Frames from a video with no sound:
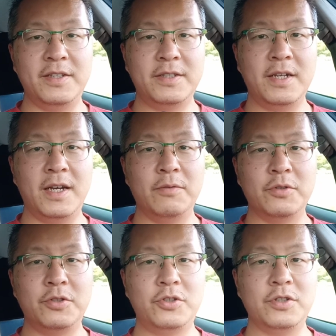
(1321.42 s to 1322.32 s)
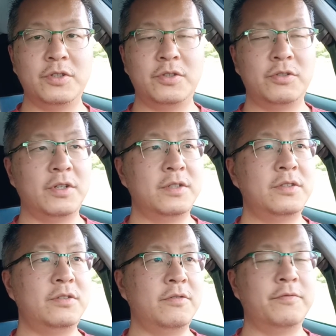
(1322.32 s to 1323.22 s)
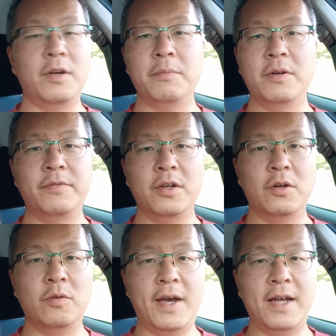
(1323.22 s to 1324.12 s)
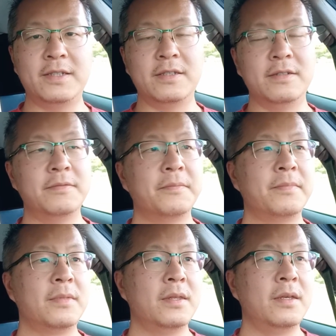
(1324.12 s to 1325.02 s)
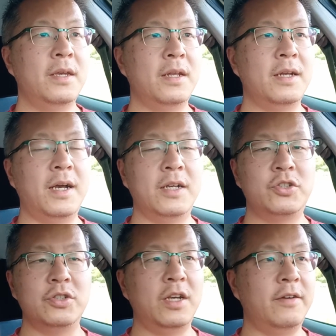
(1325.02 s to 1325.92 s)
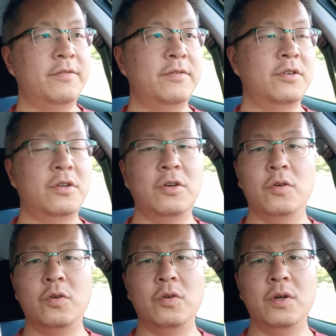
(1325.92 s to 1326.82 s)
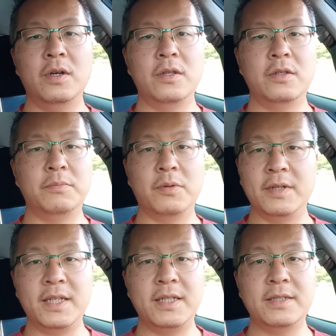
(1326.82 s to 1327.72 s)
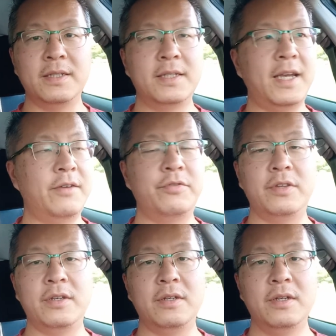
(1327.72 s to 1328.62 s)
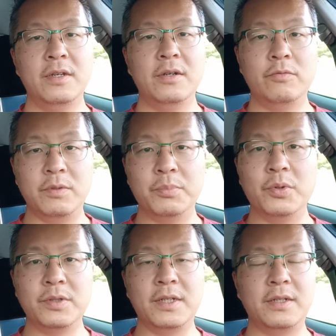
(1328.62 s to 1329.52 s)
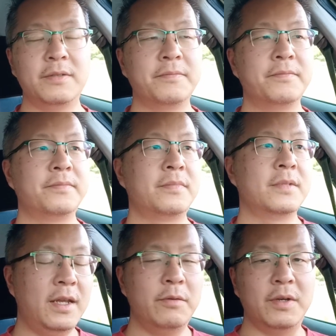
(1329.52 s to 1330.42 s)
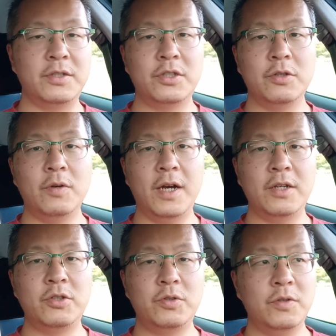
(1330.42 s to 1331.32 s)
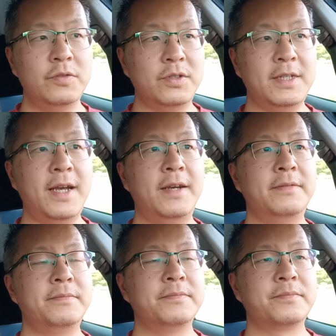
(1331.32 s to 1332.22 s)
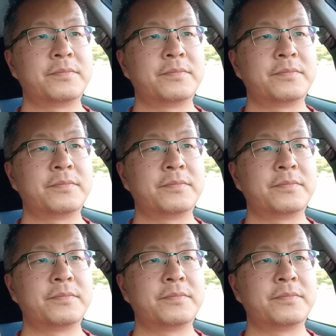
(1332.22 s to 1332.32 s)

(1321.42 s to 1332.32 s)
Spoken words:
this guy was just trying to fob off the whole accident, and I should have called the police and get everything reported. Anyway, so I drove to town